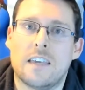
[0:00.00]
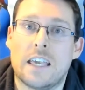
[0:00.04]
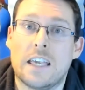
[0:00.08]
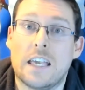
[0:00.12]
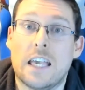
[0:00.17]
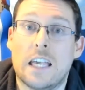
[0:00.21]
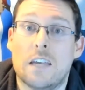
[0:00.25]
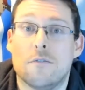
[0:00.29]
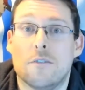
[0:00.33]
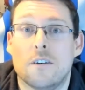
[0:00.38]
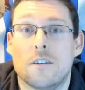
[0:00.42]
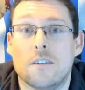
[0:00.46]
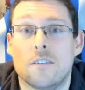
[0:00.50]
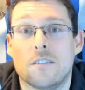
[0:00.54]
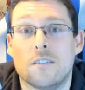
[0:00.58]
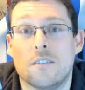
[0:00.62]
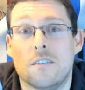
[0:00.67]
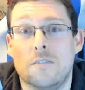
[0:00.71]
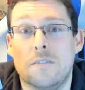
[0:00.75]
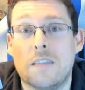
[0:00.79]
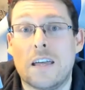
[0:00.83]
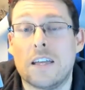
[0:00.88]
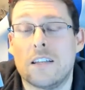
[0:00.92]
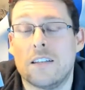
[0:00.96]
gave it
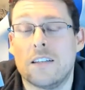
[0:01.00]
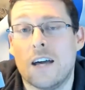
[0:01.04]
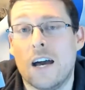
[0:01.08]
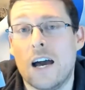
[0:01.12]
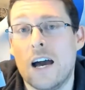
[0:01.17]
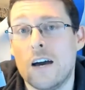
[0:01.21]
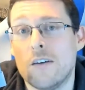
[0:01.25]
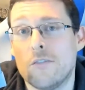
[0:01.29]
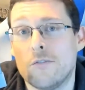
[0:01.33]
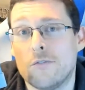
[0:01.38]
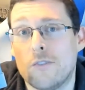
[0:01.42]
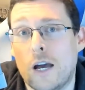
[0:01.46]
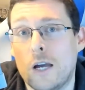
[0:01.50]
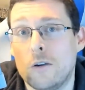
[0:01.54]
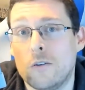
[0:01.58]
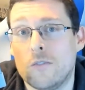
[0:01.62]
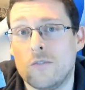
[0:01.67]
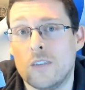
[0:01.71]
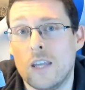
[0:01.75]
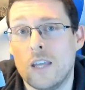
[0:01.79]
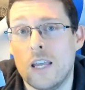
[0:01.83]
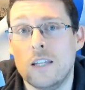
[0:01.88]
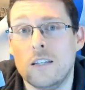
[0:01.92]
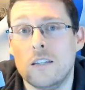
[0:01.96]
9.5 out of
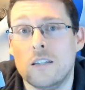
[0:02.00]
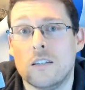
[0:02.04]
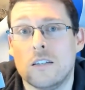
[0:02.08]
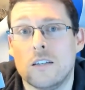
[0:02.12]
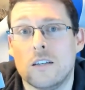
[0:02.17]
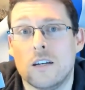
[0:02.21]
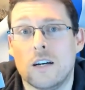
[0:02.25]
10,